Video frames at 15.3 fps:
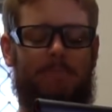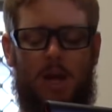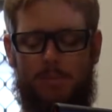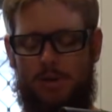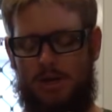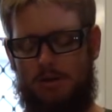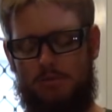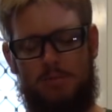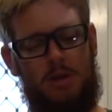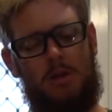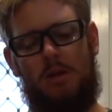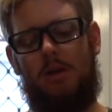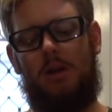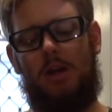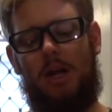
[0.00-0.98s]
I mean,
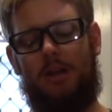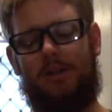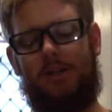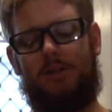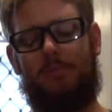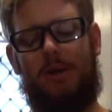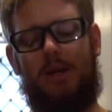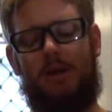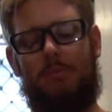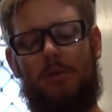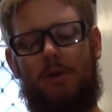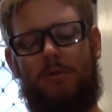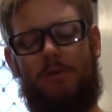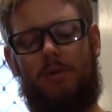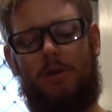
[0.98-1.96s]
it does mean
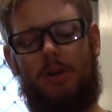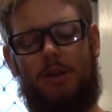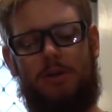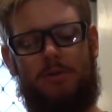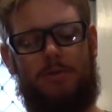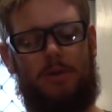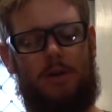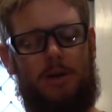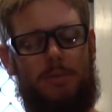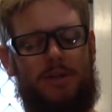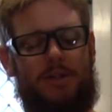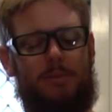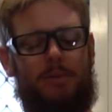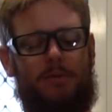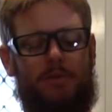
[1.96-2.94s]
modifying is going to be
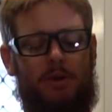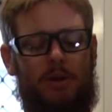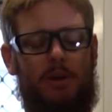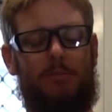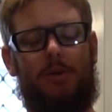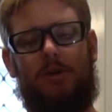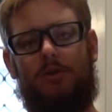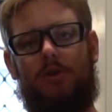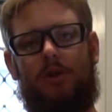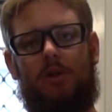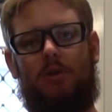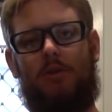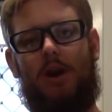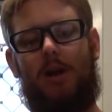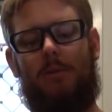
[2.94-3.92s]
simplified because you
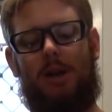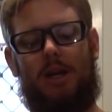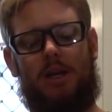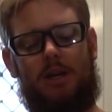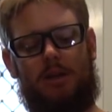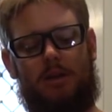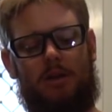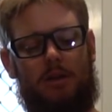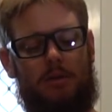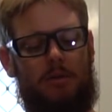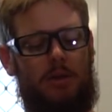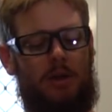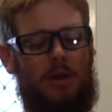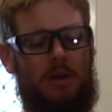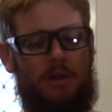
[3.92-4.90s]
can grab any
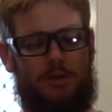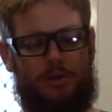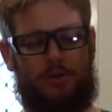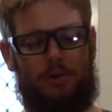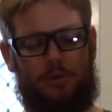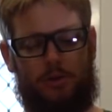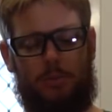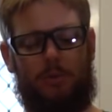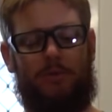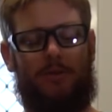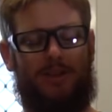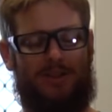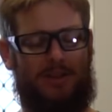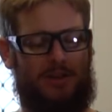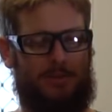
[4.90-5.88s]
other stock that will
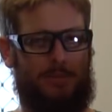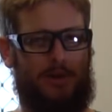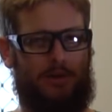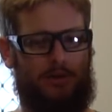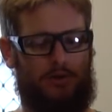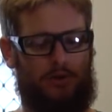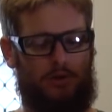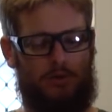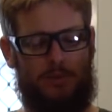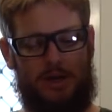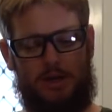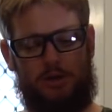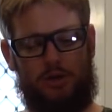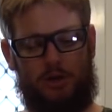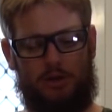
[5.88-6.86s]
fit this buffer tube
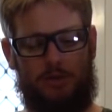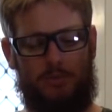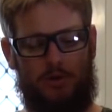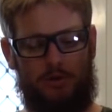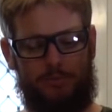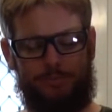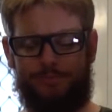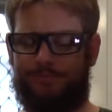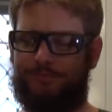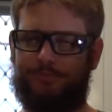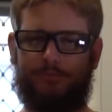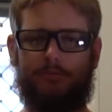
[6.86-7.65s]
and chuck them on.